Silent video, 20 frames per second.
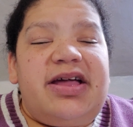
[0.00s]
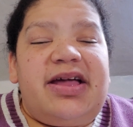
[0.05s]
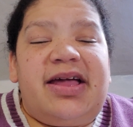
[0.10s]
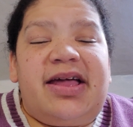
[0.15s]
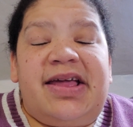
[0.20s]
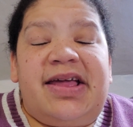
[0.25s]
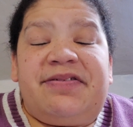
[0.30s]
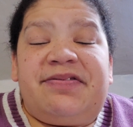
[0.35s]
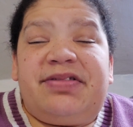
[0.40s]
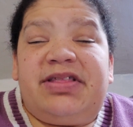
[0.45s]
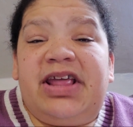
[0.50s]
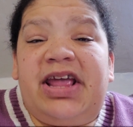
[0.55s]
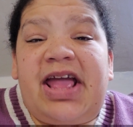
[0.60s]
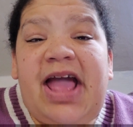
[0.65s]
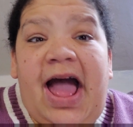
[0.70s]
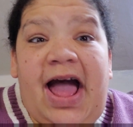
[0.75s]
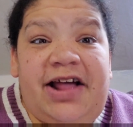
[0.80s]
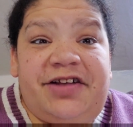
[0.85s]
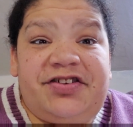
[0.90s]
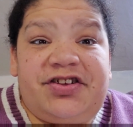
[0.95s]
If the
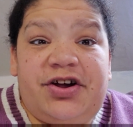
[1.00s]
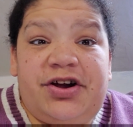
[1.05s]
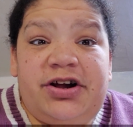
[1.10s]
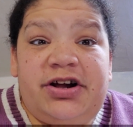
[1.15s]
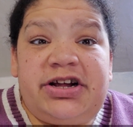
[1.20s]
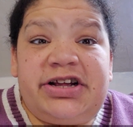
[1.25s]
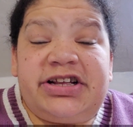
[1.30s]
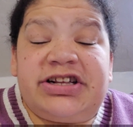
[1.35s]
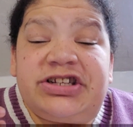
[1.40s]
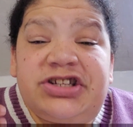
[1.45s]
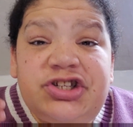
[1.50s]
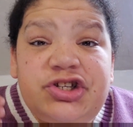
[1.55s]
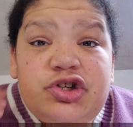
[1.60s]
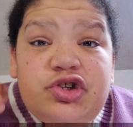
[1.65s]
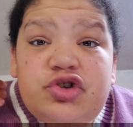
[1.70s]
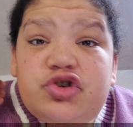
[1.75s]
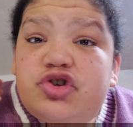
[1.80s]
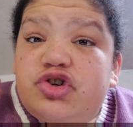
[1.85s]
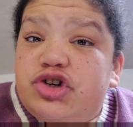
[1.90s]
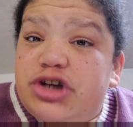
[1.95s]
asker
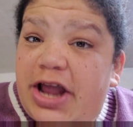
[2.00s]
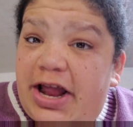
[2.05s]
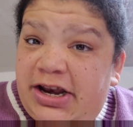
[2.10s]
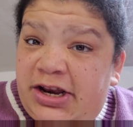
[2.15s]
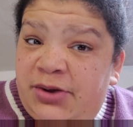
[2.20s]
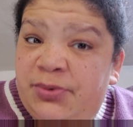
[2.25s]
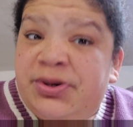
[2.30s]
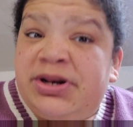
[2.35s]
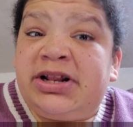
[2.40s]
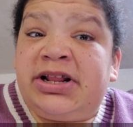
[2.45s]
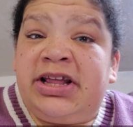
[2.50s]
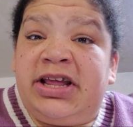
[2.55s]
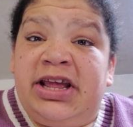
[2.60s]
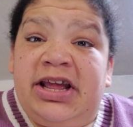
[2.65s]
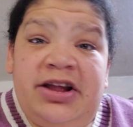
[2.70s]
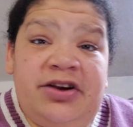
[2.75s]
is genuinely